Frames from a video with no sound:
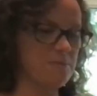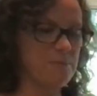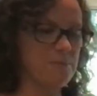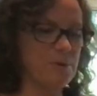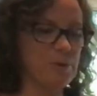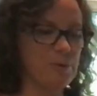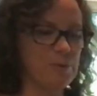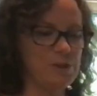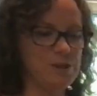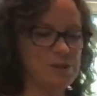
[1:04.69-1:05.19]

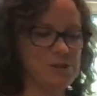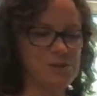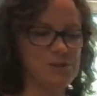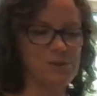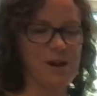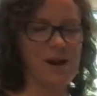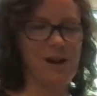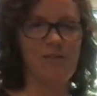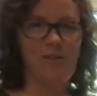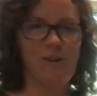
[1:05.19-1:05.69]
But we do
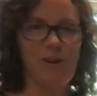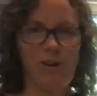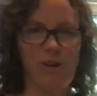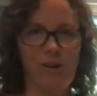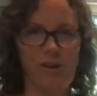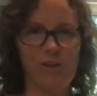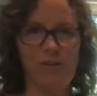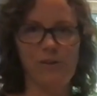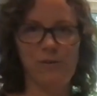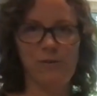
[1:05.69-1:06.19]
have
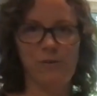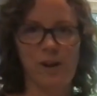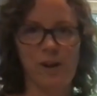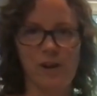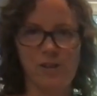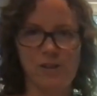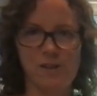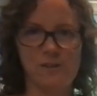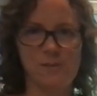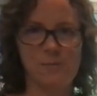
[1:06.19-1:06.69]
all the
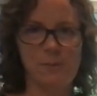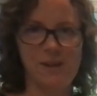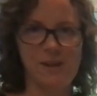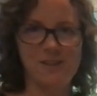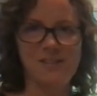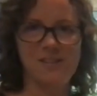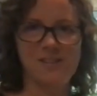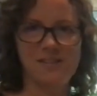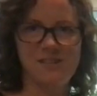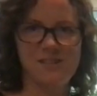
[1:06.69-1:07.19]
fresh
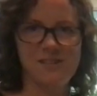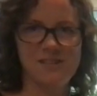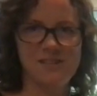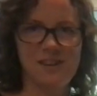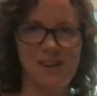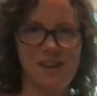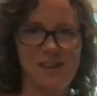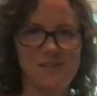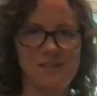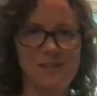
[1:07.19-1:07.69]
spices
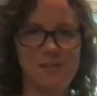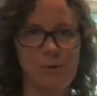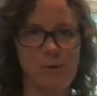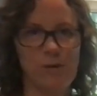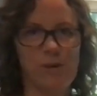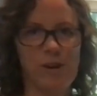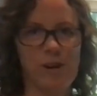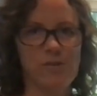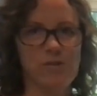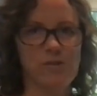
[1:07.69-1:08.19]
at
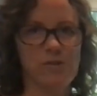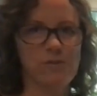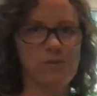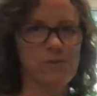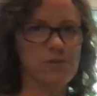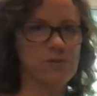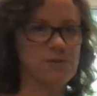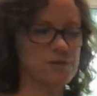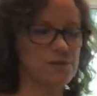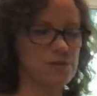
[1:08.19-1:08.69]
Simcoe Natural
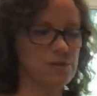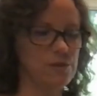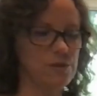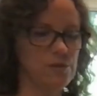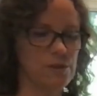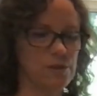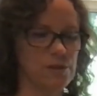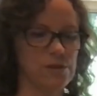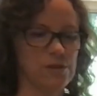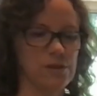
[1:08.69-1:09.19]
Foods, so
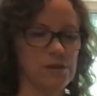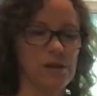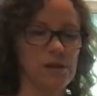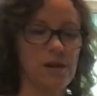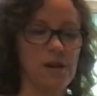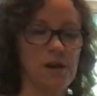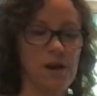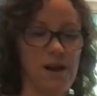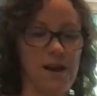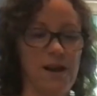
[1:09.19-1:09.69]

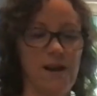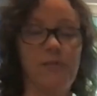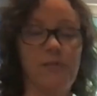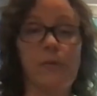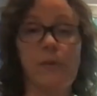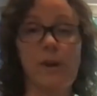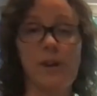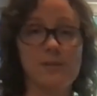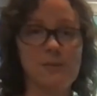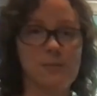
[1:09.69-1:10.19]
I have
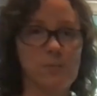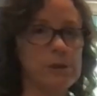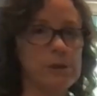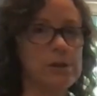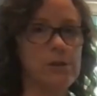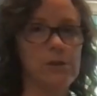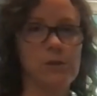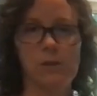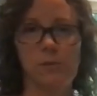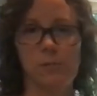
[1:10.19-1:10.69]
the recipe
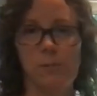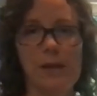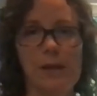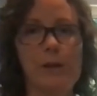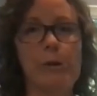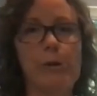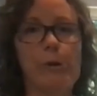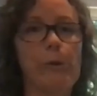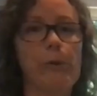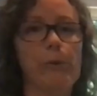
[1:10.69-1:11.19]
and you can
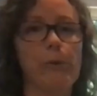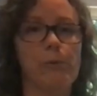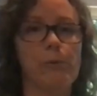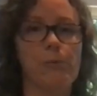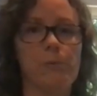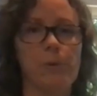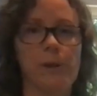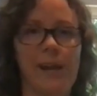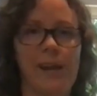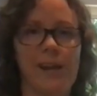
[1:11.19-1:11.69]
make your own
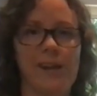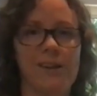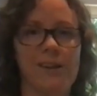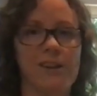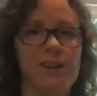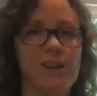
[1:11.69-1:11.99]
blend.